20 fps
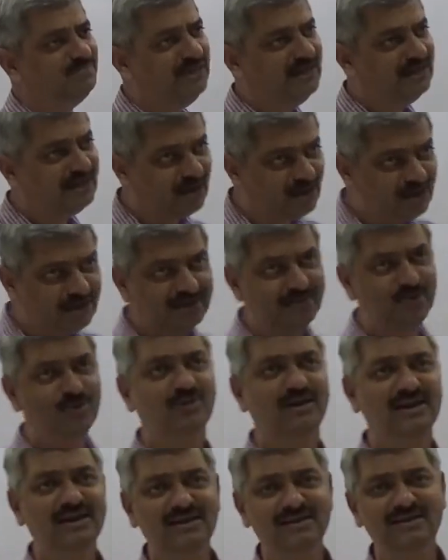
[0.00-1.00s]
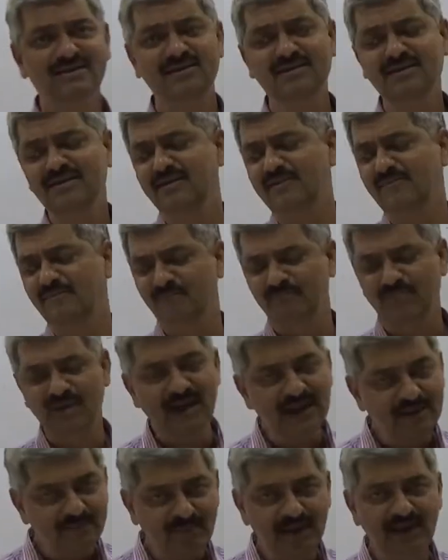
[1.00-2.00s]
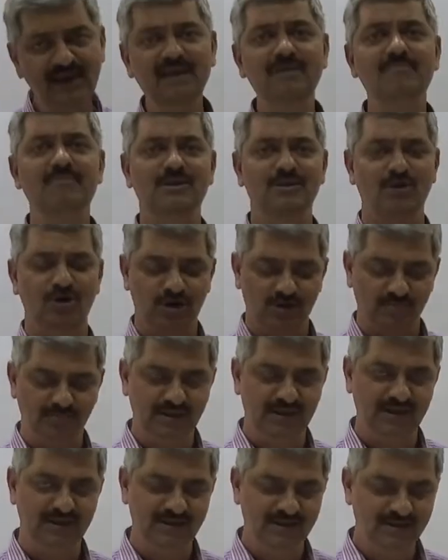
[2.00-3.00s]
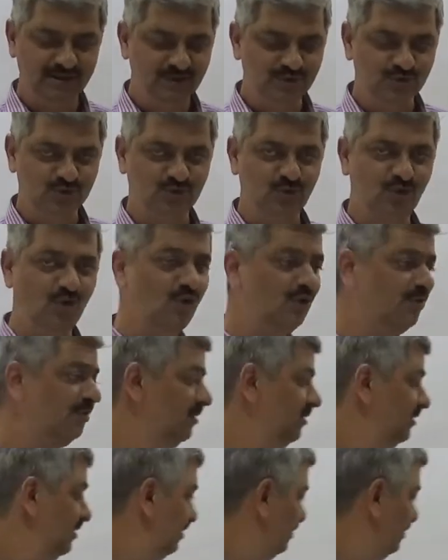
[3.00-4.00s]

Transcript: be contributing? Maybe, may not be. So